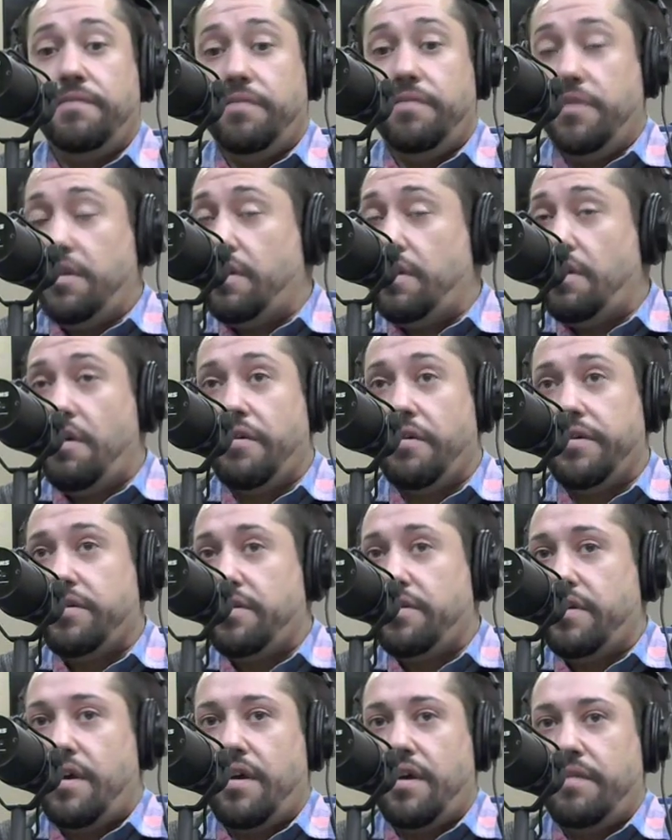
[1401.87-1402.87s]
the longest
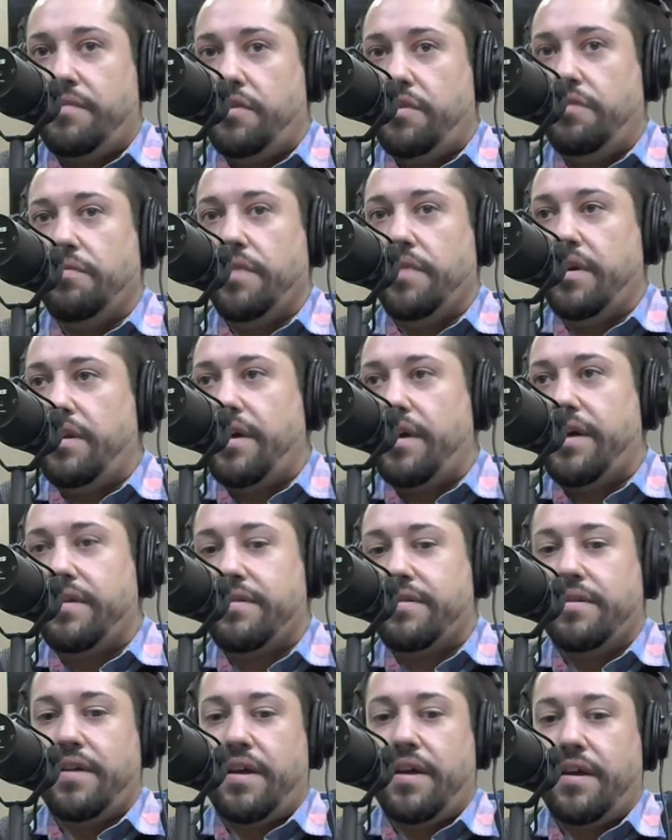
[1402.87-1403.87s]
time to realize
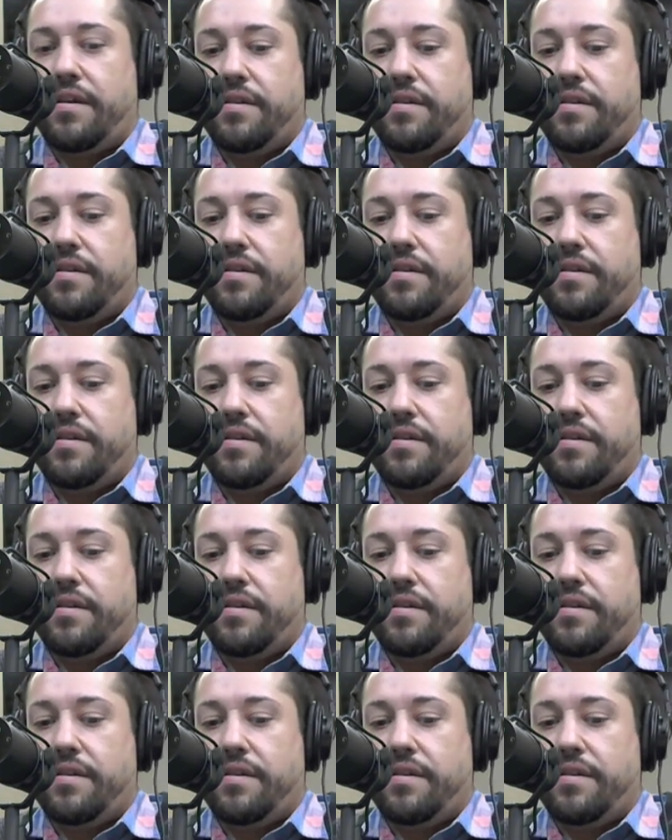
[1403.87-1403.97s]
that.